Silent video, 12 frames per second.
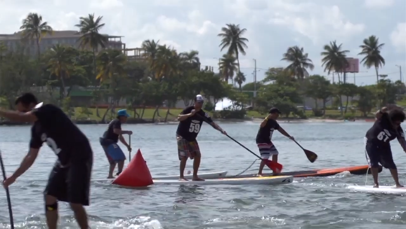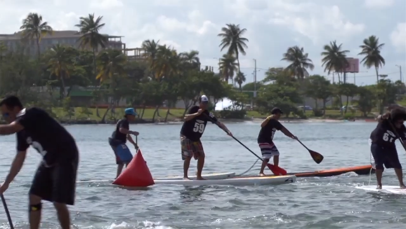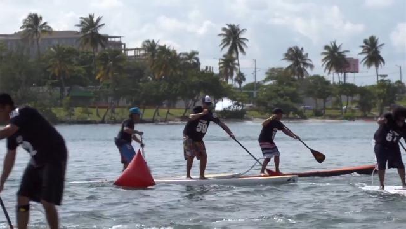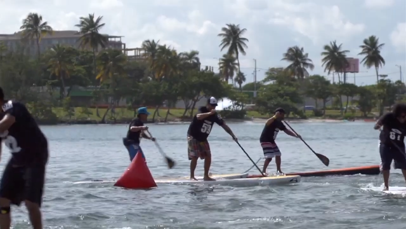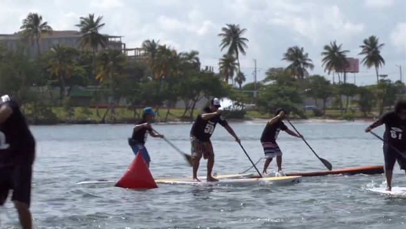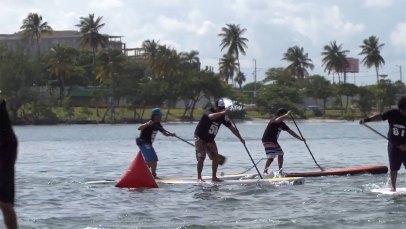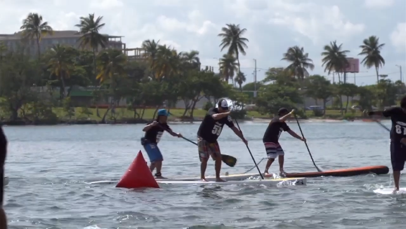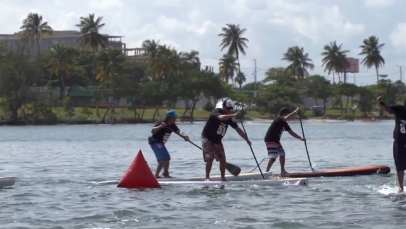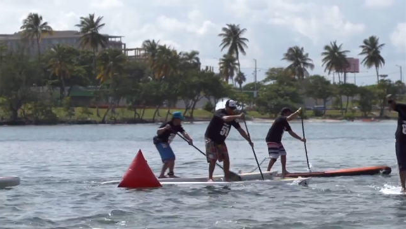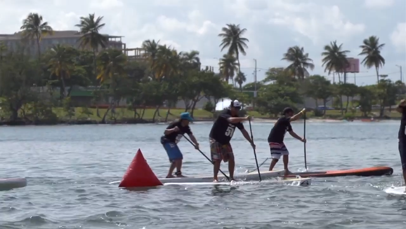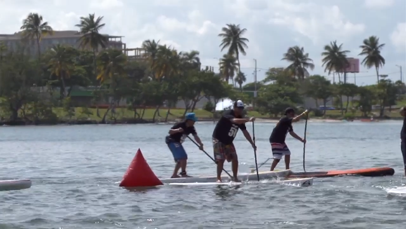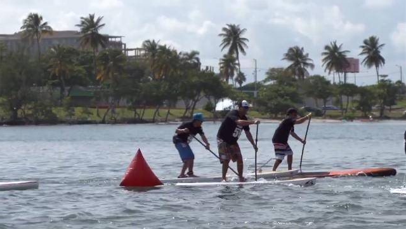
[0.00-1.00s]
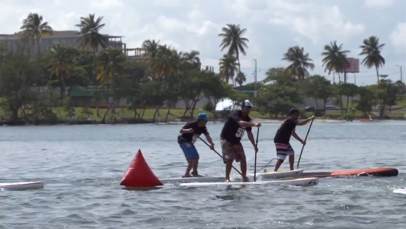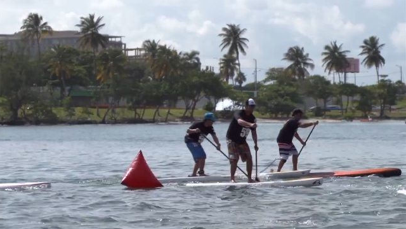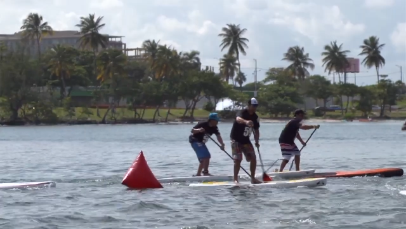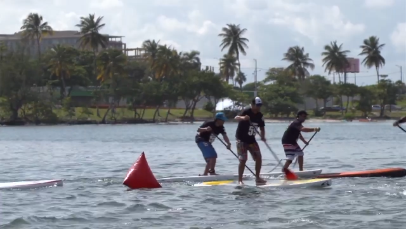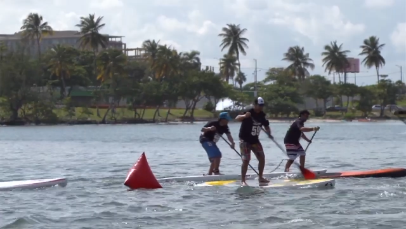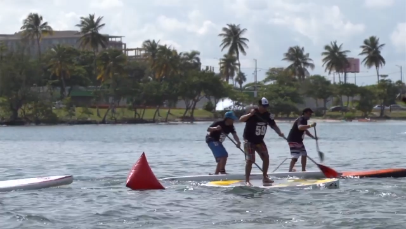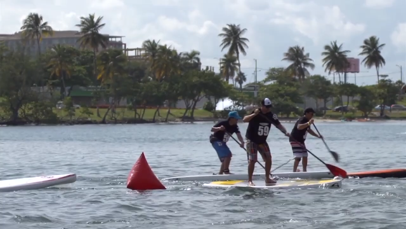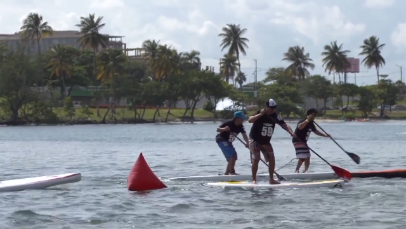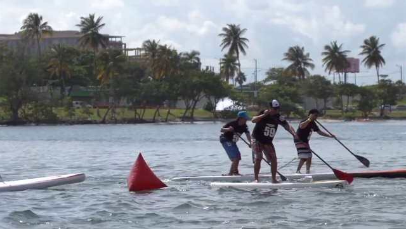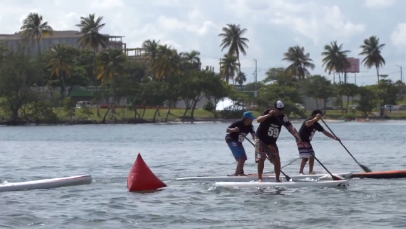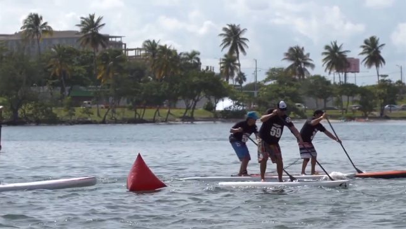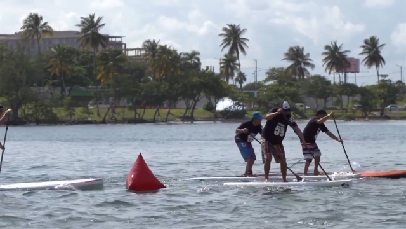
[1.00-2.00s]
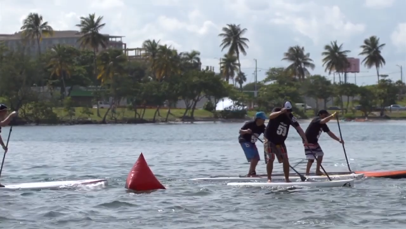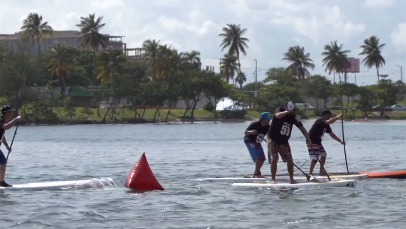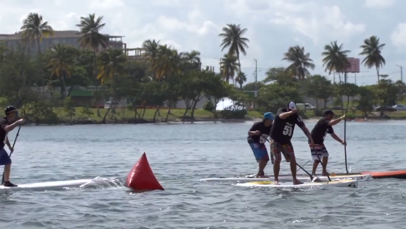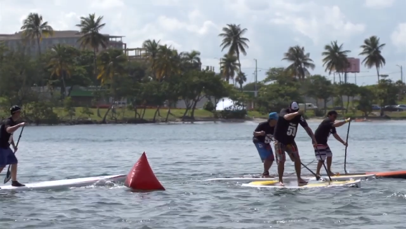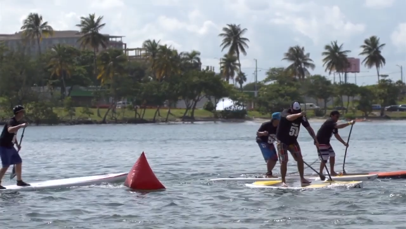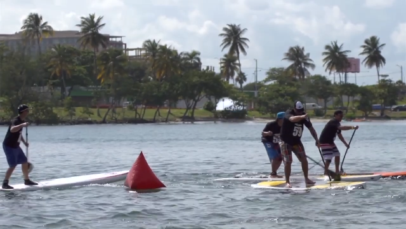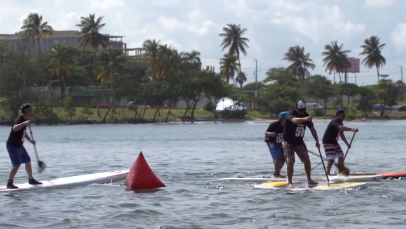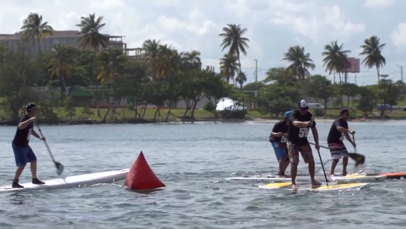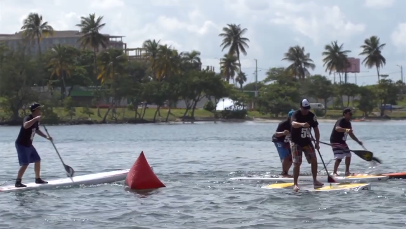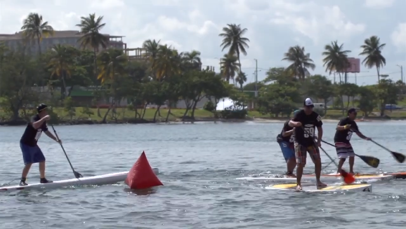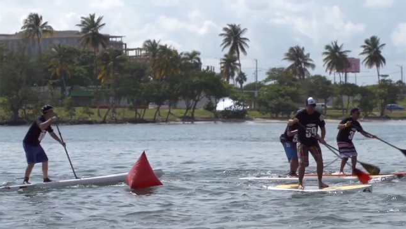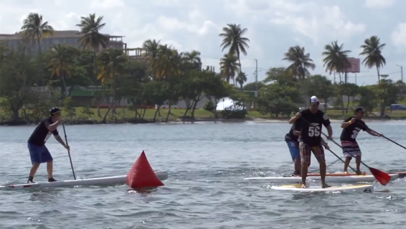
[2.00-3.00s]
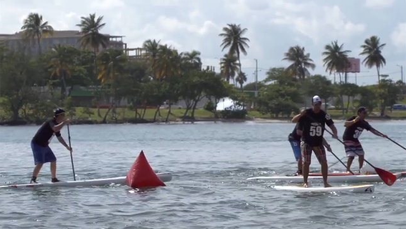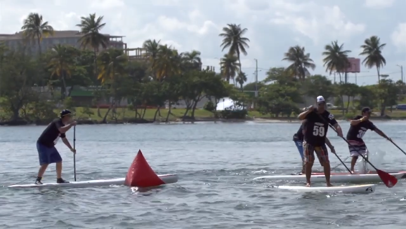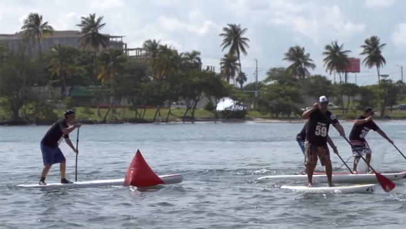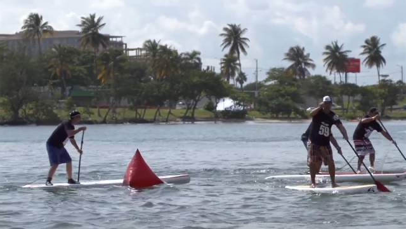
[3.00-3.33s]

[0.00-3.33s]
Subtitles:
(no speaker visible)